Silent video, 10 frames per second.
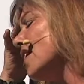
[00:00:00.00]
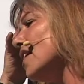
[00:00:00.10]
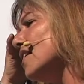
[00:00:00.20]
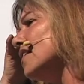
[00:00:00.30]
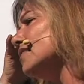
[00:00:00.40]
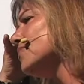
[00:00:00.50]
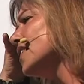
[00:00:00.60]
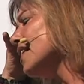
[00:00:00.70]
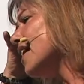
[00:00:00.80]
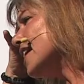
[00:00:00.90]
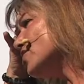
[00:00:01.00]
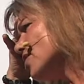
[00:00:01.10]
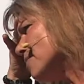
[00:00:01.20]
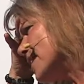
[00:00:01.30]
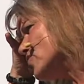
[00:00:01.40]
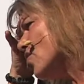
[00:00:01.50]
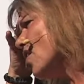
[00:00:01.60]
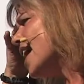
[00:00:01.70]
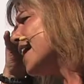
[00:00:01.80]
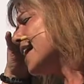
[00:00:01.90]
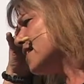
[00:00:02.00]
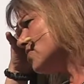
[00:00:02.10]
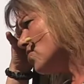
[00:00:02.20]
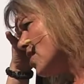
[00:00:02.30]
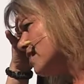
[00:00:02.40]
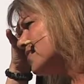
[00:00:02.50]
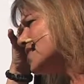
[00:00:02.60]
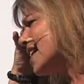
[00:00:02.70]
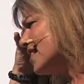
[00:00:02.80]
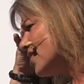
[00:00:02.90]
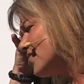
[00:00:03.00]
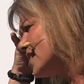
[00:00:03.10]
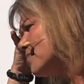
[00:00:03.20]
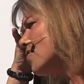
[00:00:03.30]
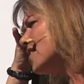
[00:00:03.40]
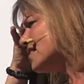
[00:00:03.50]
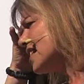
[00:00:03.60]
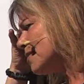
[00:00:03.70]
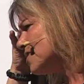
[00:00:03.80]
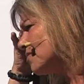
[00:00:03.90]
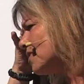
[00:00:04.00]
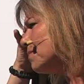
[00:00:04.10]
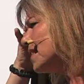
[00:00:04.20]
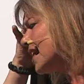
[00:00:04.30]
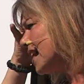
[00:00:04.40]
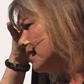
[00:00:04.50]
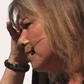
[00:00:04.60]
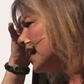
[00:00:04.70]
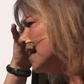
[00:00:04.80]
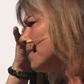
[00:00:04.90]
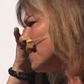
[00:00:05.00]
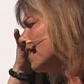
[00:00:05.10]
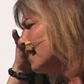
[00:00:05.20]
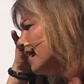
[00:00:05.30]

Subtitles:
I took my dog. I had a dog for 10 years. I brought Samson with me to Alabama.